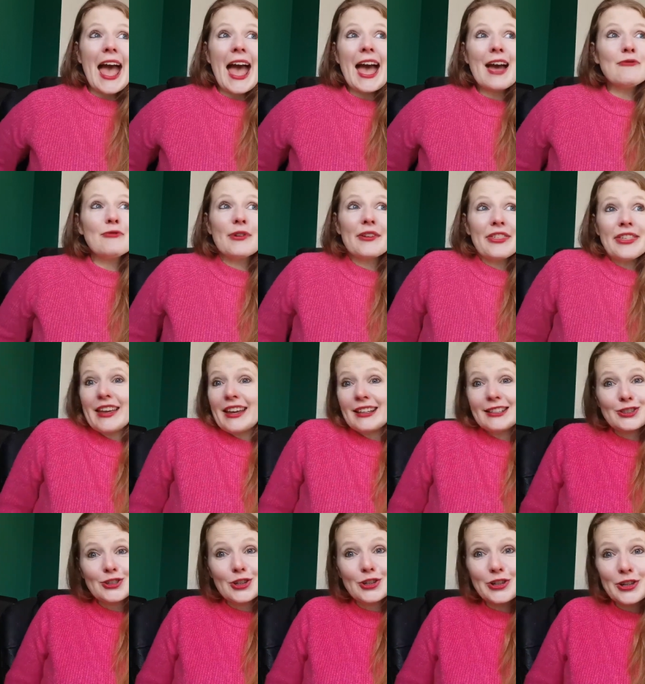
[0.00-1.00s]

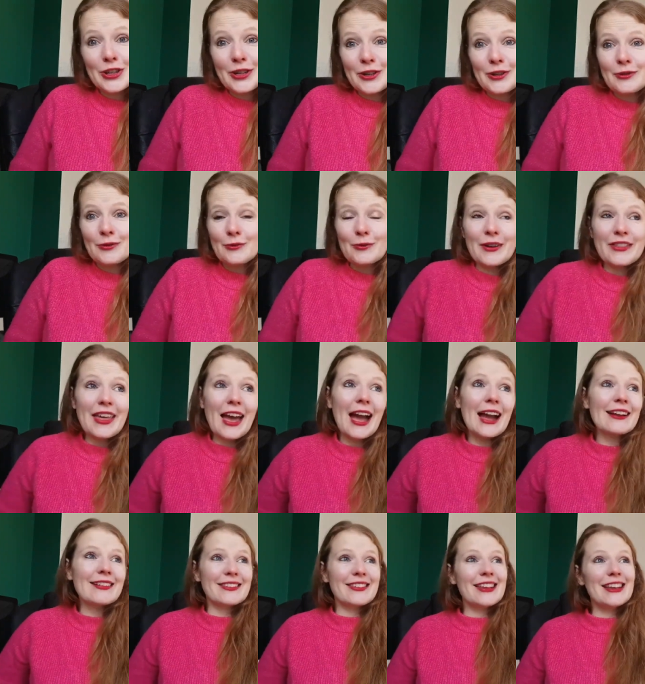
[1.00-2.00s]
everything to do with
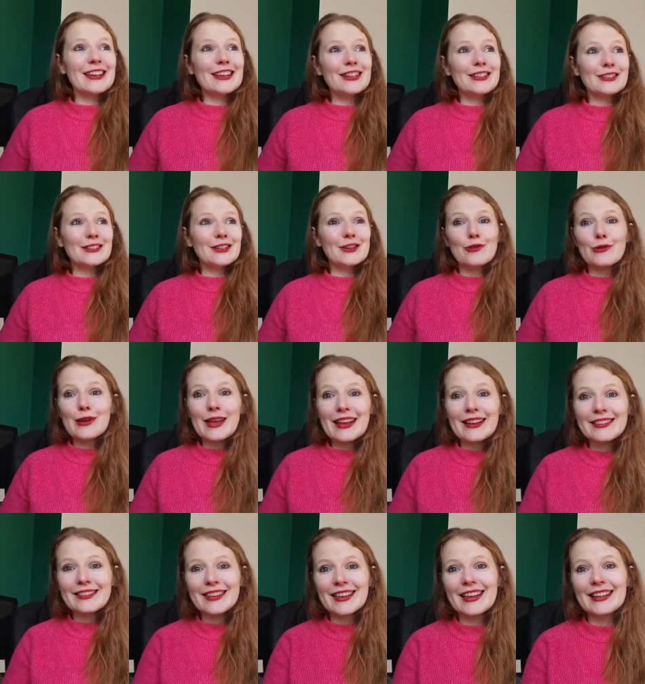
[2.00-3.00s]
acting and
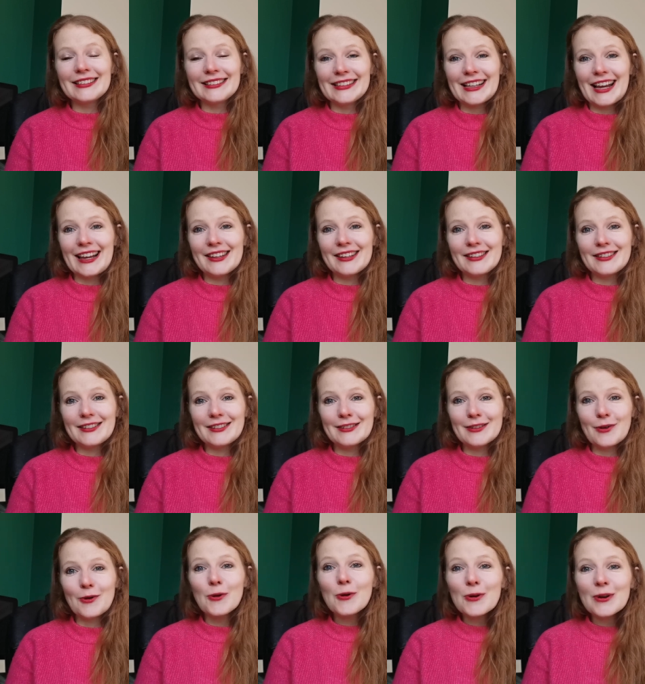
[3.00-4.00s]
creating
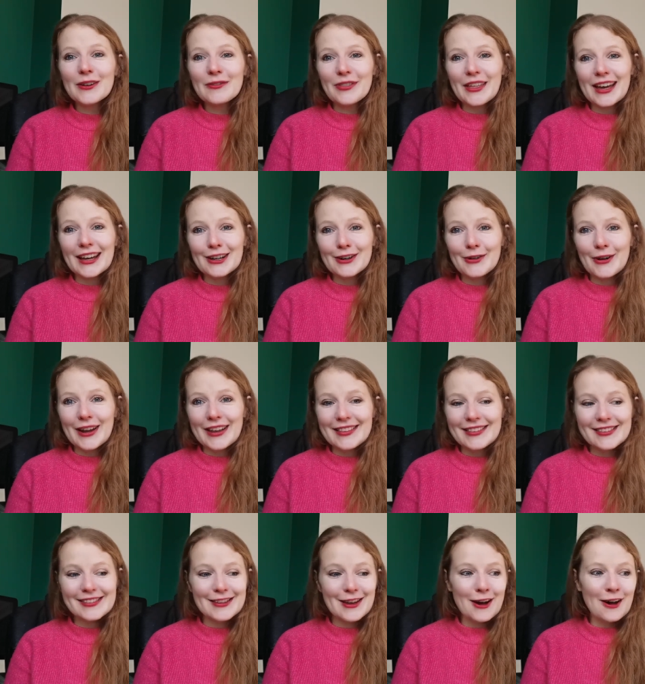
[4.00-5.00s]
and all of that
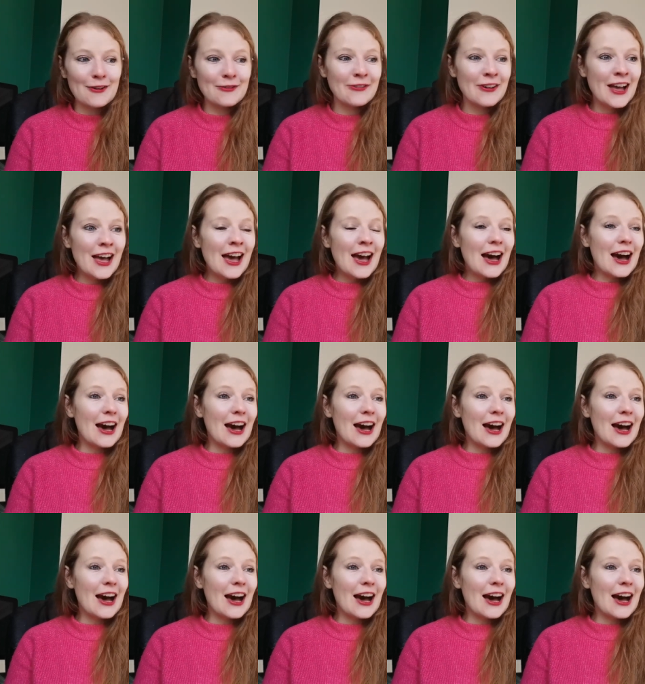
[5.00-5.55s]
great stuff.